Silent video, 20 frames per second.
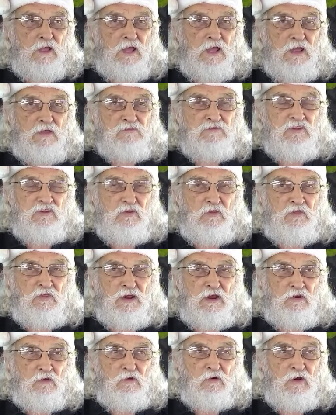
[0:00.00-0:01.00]
And so
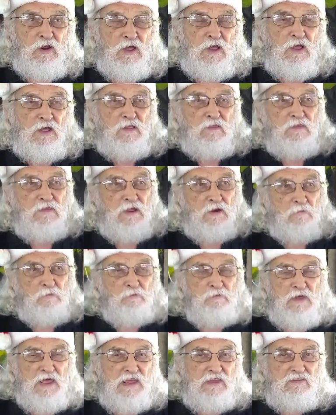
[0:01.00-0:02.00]
they're, they're
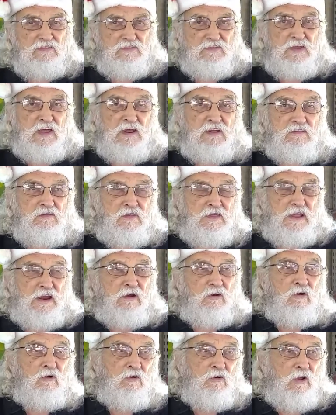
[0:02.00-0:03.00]
basing
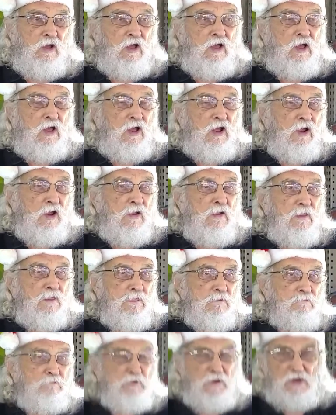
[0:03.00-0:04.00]
their
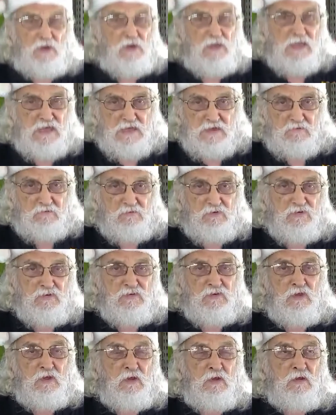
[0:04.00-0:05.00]

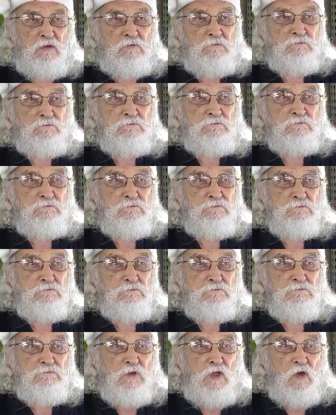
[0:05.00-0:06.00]
beliefs
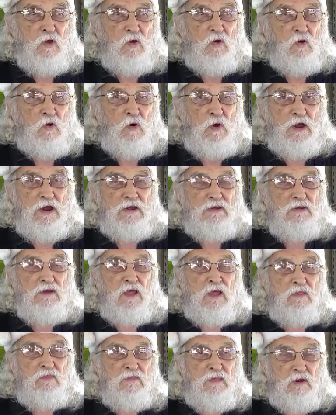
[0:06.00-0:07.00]
on
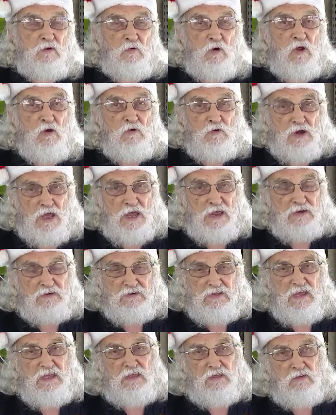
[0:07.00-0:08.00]
their own
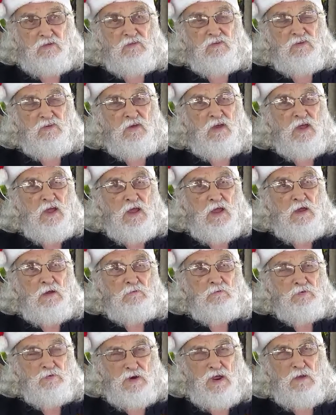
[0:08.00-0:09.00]
ideas,
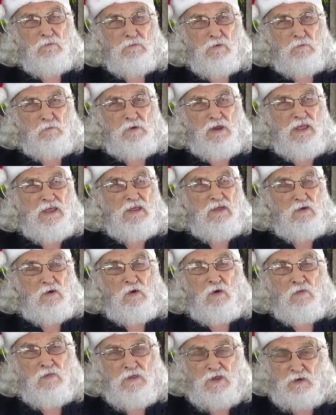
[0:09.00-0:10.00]
probably
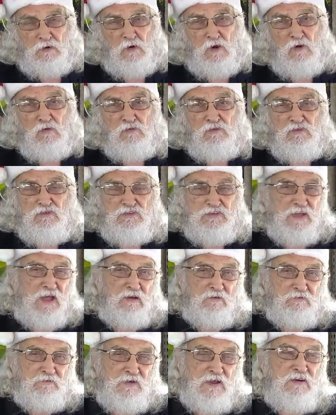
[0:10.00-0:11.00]
on their own
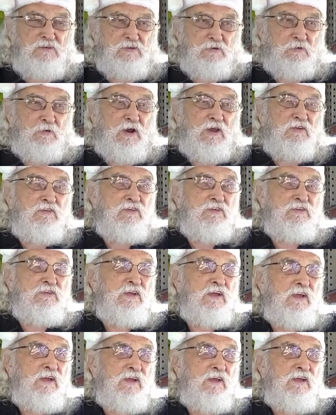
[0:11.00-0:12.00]
self-interest,
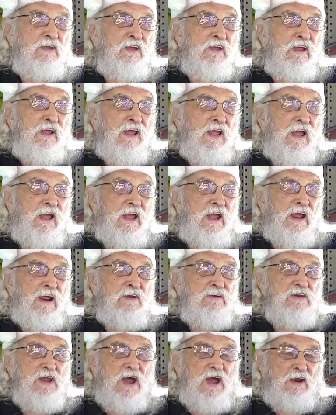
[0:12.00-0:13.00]

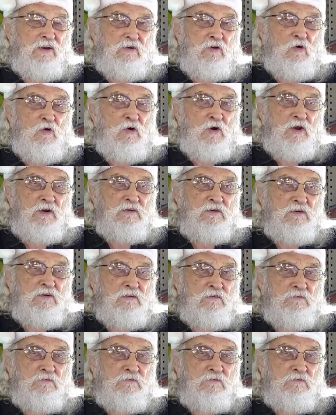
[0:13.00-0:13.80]
and not on